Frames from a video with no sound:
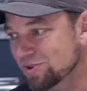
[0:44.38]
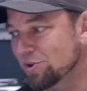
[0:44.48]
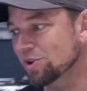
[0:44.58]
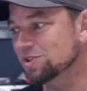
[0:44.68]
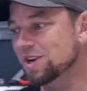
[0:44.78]
so
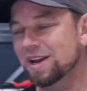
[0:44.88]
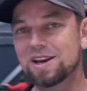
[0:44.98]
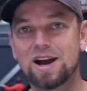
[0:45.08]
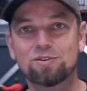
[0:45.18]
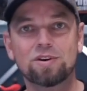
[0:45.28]
you can check
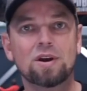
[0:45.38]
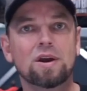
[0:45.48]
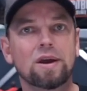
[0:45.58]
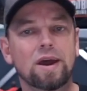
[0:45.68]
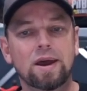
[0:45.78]
it out.
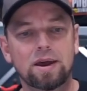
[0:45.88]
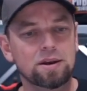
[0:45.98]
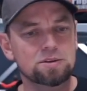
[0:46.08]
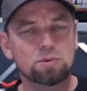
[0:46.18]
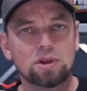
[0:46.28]
And
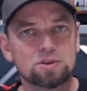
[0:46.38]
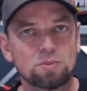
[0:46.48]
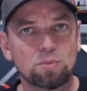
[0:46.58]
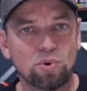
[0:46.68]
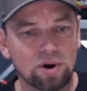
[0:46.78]
this will also
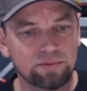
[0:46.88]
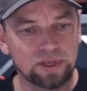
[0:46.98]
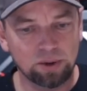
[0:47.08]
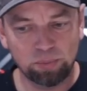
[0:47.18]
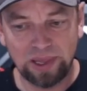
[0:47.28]
be part of a
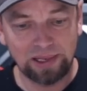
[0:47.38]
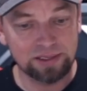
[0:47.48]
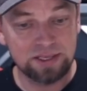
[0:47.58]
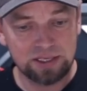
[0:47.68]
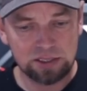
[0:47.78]
little
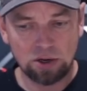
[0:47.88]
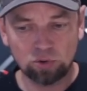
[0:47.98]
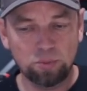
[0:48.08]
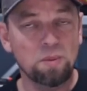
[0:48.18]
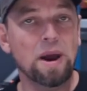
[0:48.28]
playlist. This is
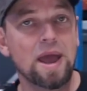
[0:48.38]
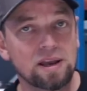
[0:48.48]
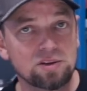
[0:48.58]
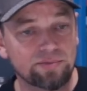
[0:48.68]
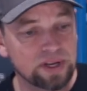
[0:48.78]
going to be my
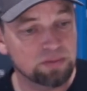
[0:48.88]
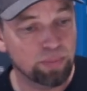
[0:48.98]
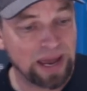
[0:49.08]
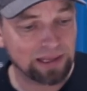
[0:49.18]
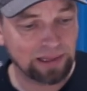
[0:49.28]
AxialFest
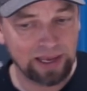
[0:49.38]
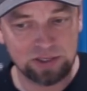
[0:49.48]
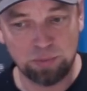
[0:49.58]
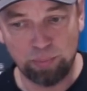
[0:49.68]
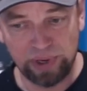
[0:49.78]

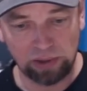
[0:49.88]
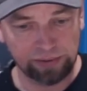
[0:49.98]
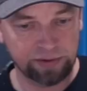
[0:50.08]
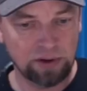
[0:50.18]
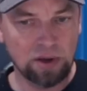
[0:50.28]
Badlands
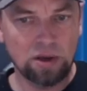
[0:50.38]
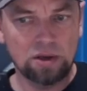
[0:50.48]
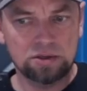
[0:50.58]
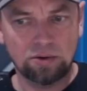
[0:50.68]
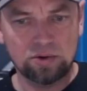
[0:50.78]
build.
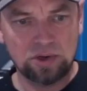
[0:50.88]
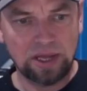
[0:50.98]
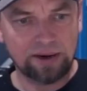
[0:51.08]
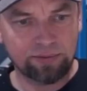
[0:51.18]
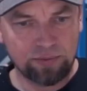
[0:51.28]
So there's a
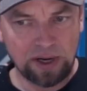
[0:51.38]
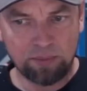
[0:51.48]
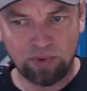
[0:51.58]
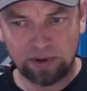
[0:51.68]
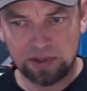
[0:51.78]
lot of
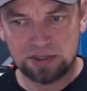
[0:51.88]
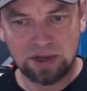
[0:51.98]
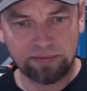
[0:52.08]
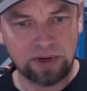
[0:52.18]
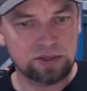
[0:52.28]
3D printed
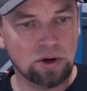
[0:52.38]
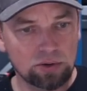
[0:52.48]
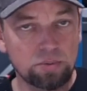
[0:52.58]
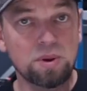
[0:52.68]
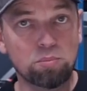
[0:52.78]
stuff that's
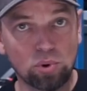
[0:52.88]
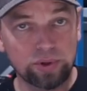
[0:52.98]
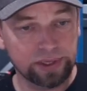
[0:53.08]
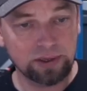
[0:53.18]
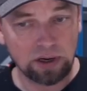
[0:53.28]
going to be
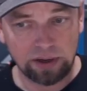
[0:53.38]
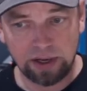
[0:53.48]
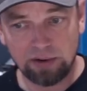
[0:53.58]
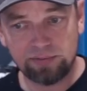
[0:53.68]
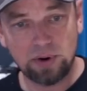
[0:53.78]
bolted on
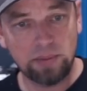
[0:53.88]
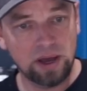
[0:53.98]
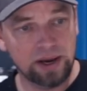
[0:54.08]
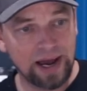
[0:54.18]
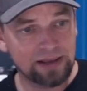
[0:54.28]
here from
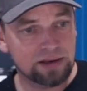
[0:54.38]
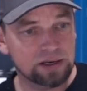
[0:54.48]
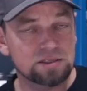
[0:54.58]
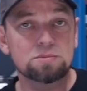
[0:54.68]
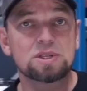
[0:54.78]
Night
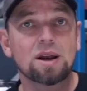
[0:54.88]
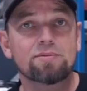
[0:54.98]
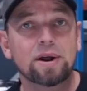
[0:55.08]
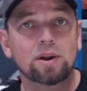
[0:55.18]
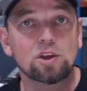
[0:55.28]
Customs that I
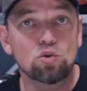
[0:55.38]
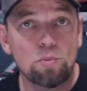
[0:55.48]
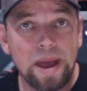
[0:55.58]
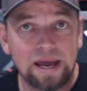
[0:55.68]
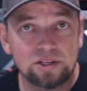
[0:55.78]
found at
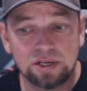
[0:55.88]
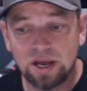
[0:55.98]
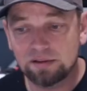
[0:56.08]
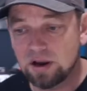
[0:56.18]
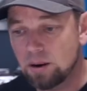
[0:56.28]

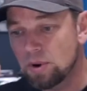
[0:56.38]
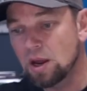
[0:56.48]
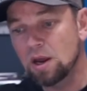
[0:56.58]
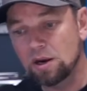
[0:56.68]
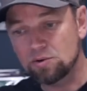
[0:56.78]
youmagine.com.
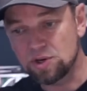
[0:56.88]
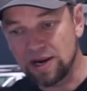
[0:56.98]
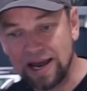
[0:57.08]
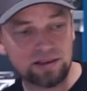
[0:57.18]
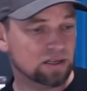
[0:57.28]
There's a
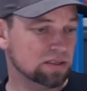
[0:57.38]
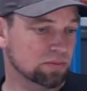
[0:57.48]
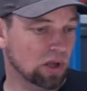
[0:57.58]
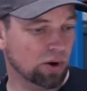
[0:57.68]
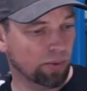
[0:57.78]
Night
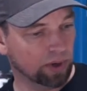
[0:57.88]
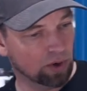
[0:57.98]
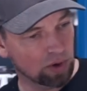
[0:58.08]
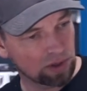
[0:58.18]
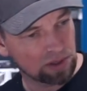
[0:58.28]
Customs logo on the
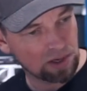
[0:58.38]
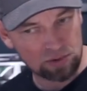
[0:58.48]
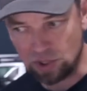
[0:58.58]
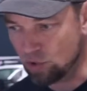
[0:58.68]
hood, there's a